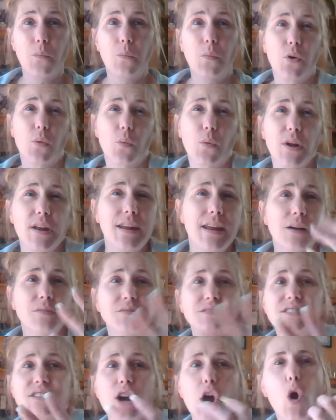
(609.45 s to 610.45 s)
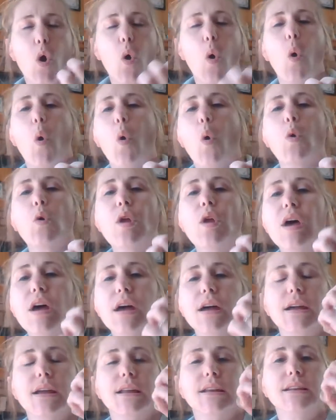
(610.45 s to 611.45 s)
We're renouncing our own
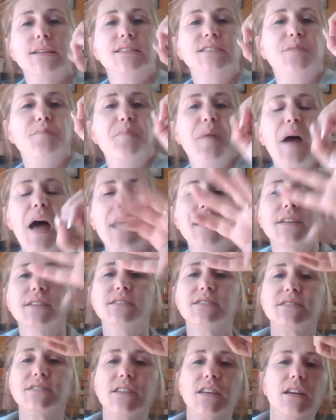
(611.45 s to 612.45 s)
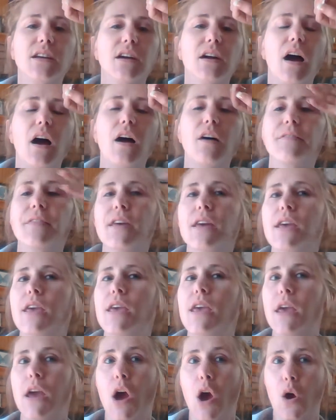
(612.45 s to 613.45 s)
dependence of the
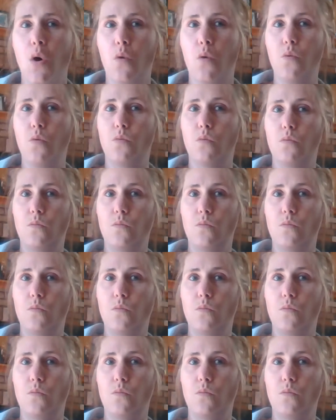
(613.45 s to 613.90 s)
ego